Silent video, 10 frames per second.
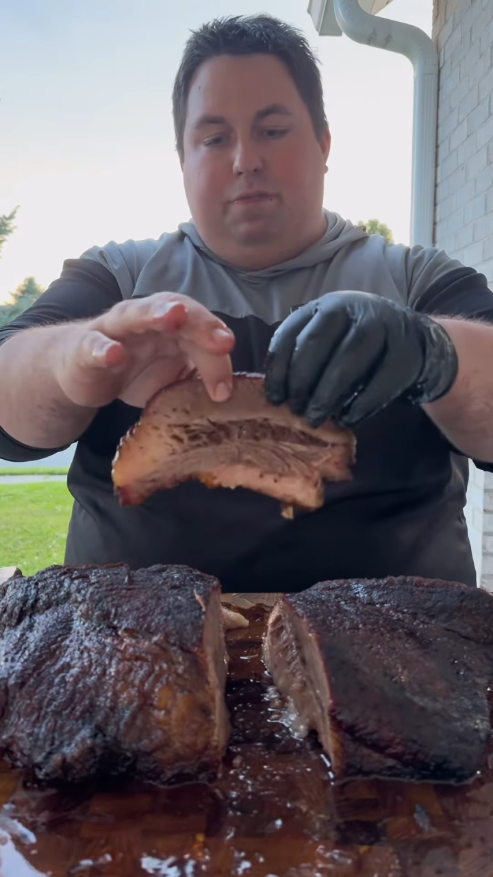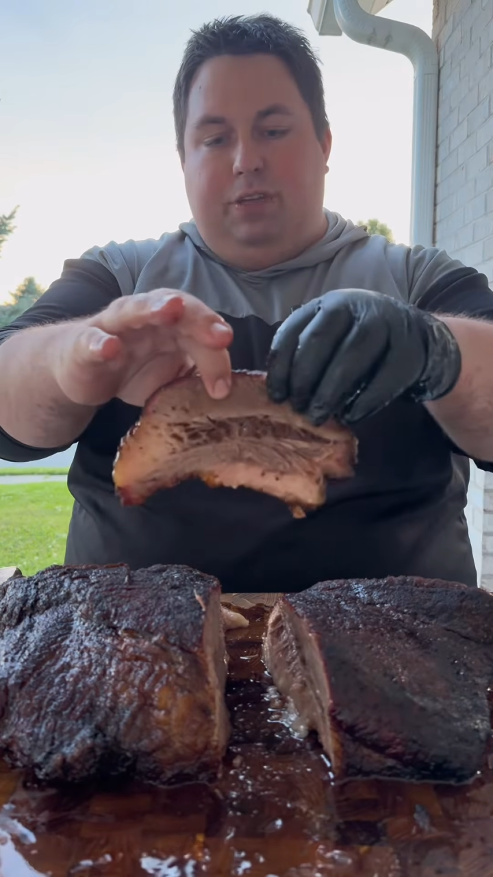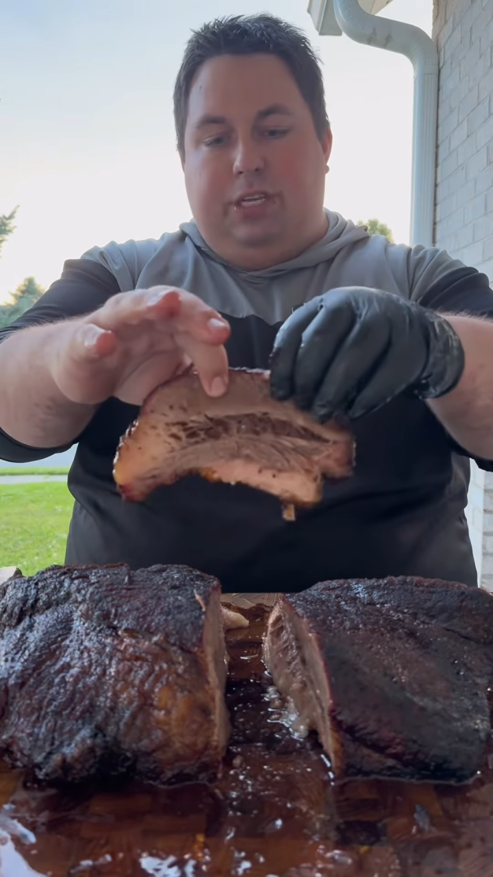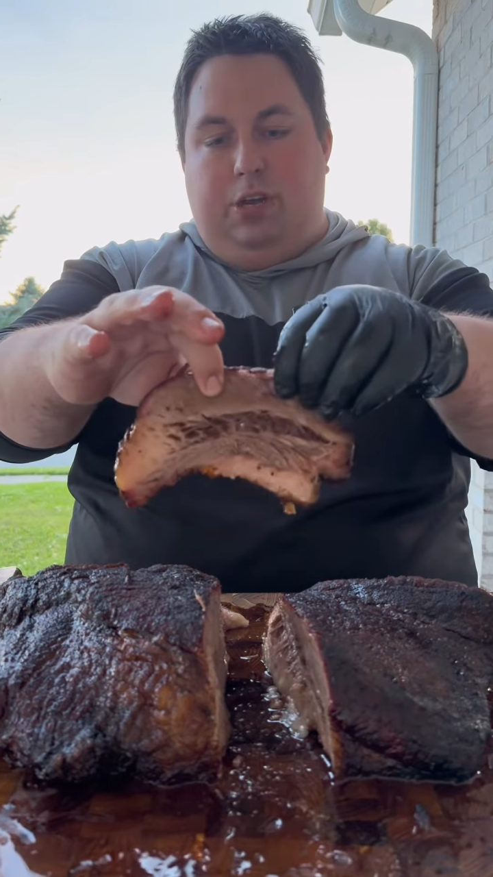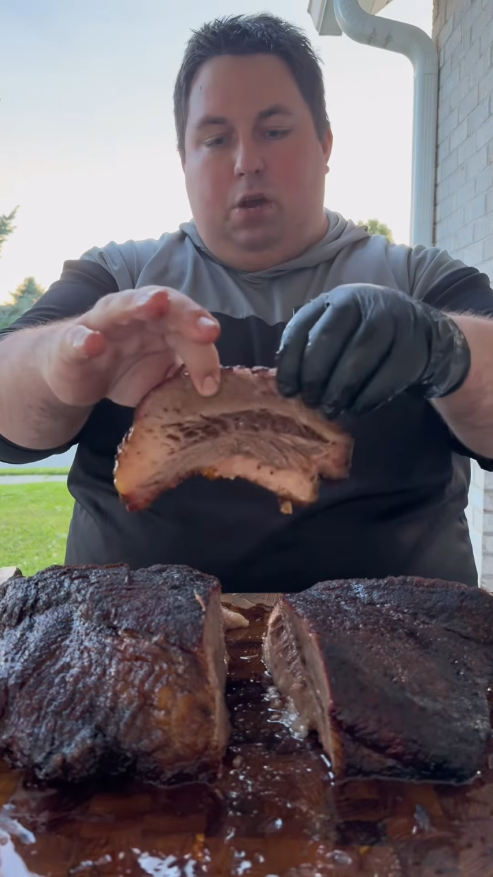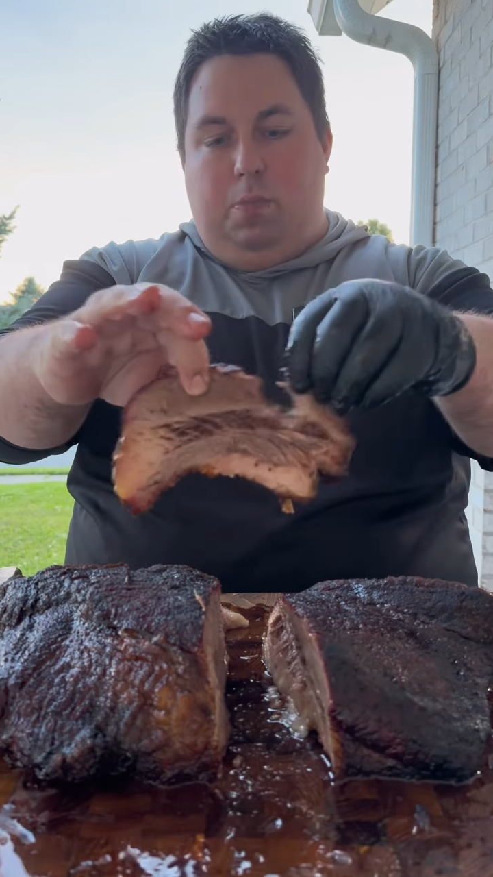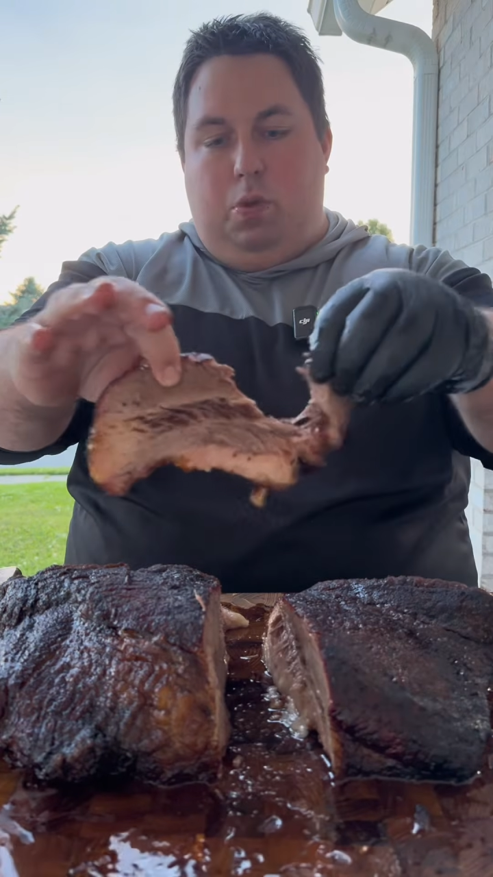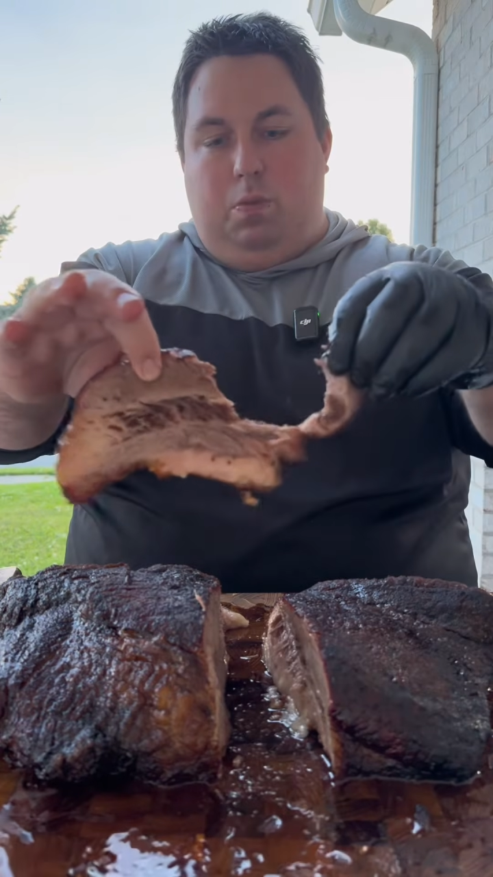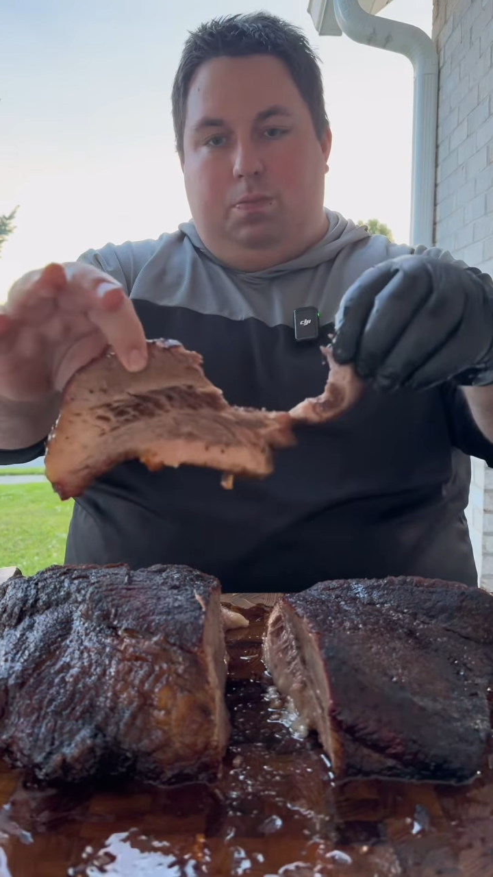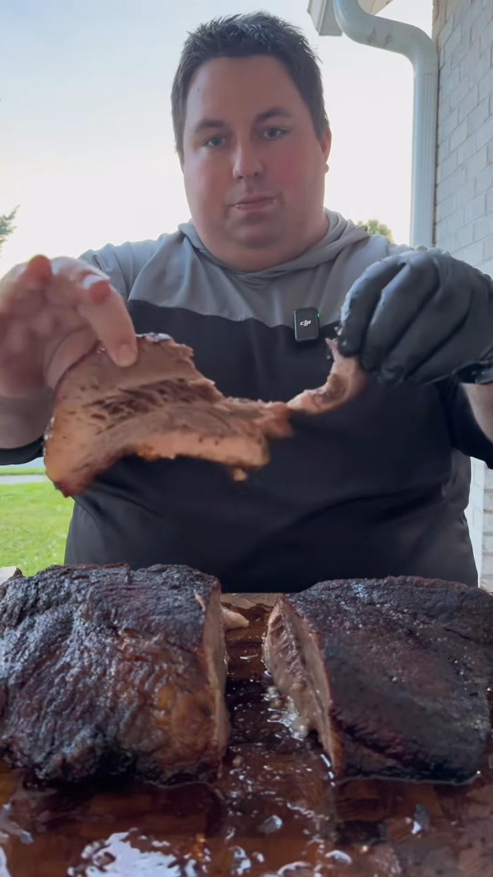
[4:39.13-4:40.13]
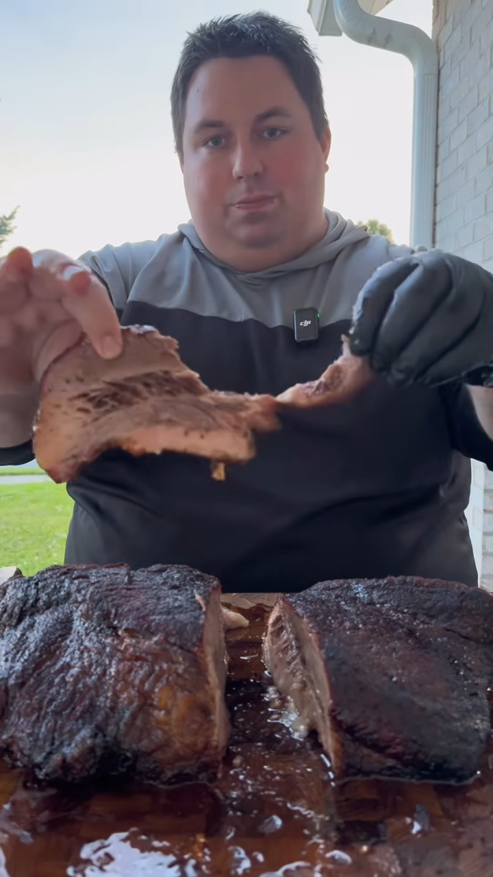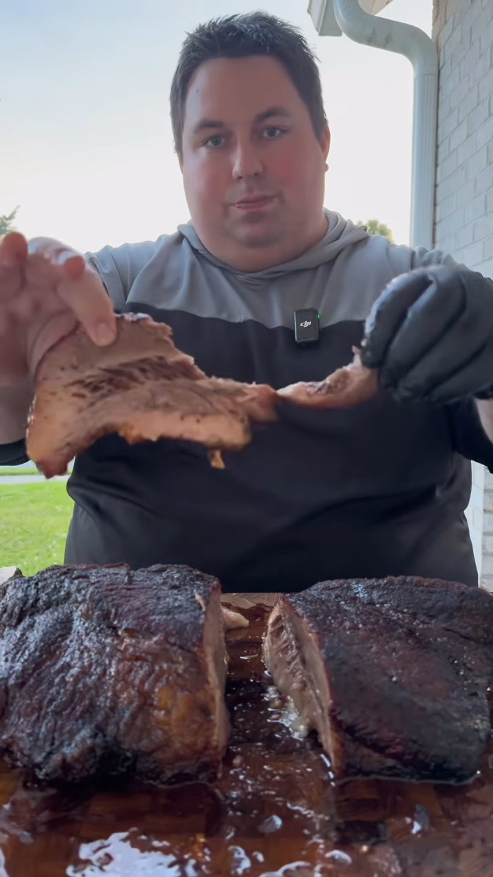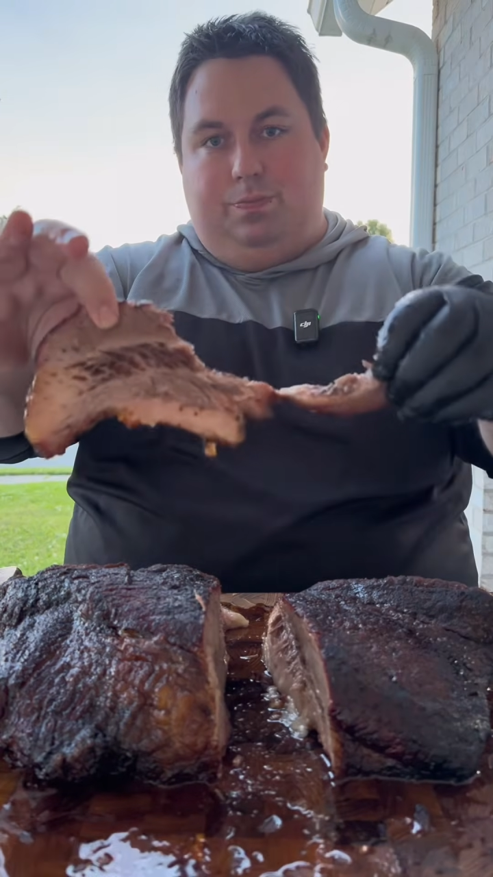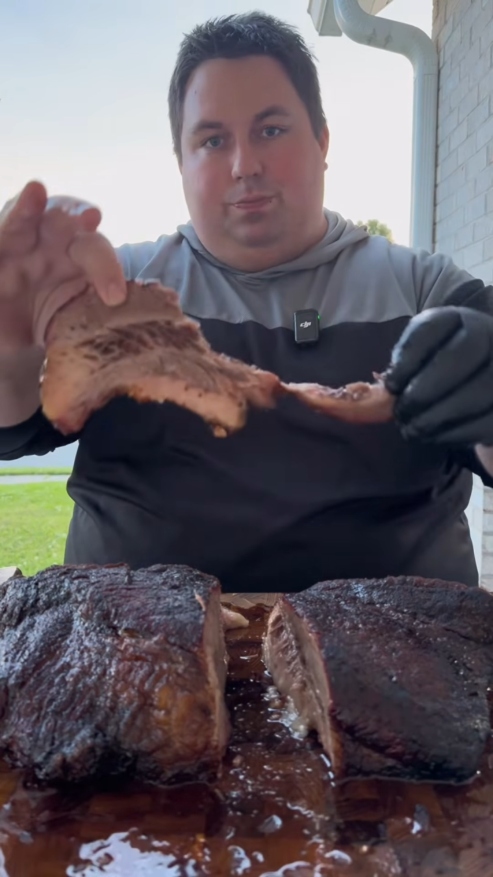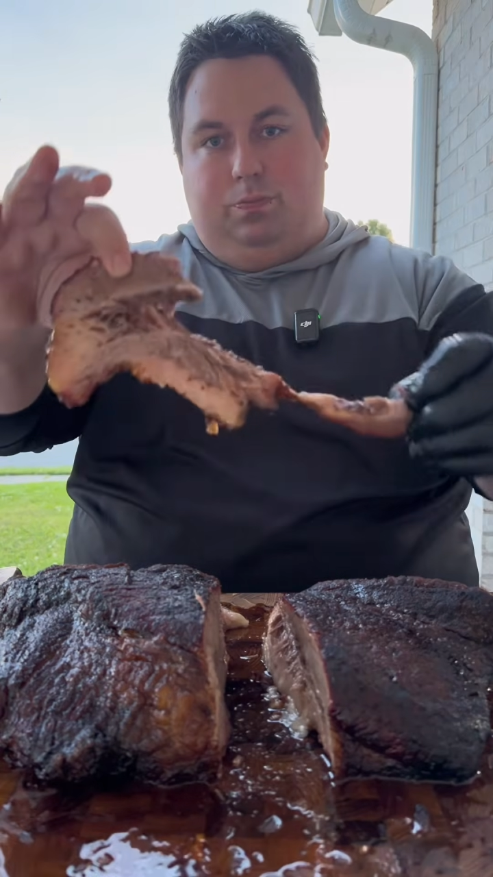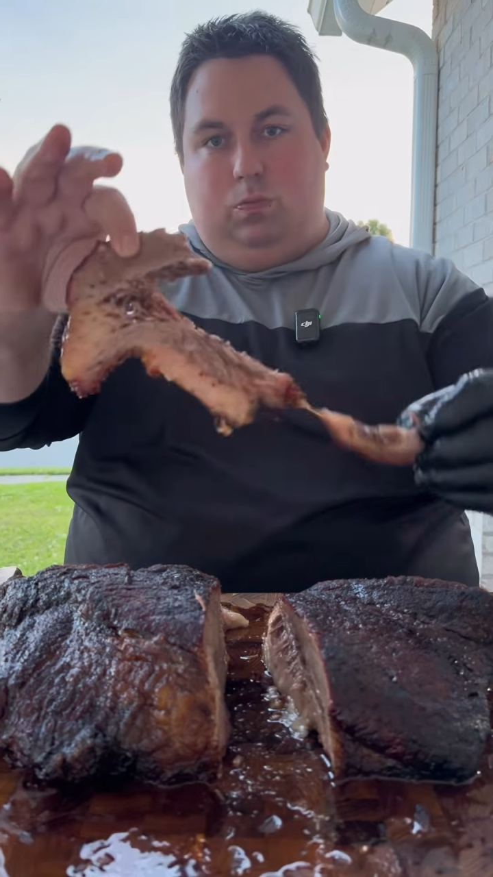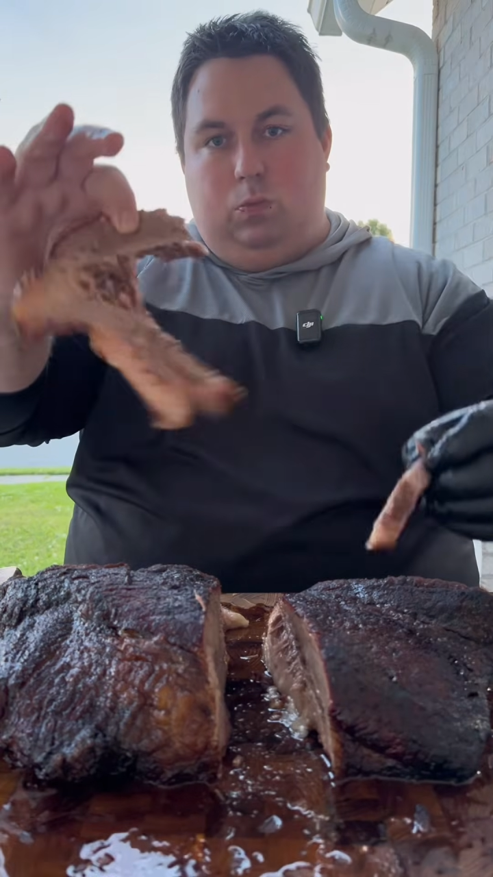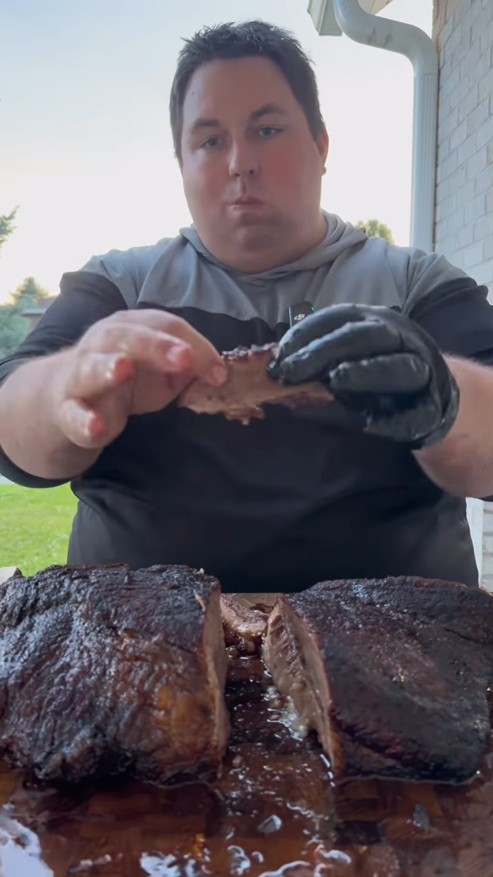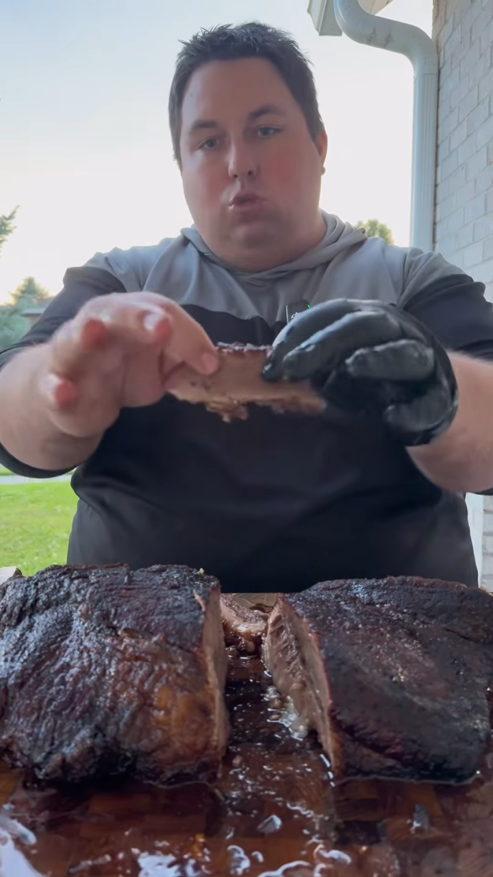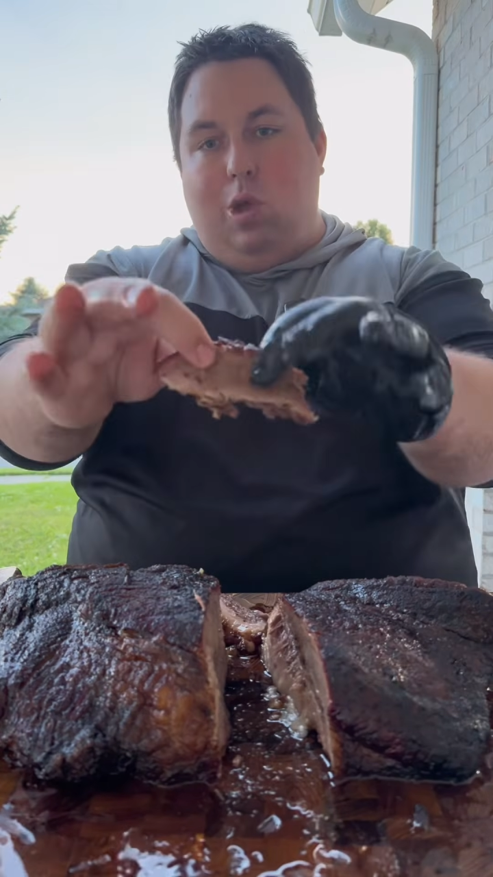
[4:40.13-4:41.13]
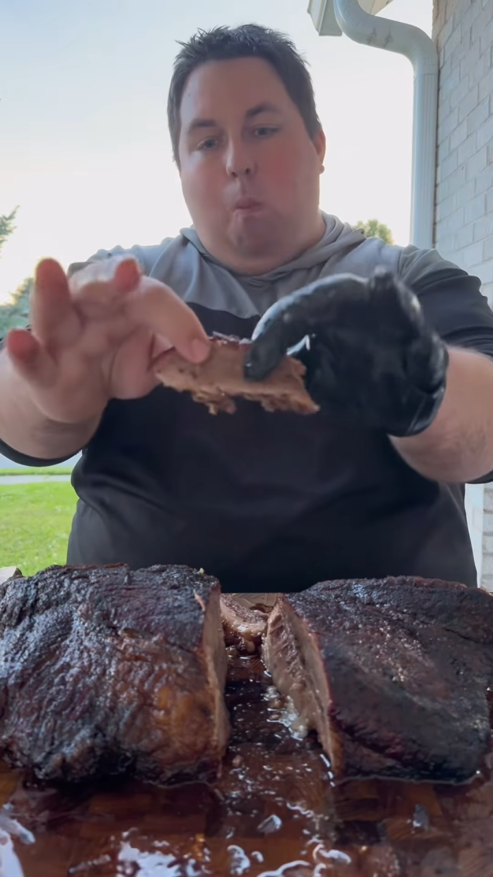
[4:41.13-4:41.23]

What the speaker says: tender to boot. See?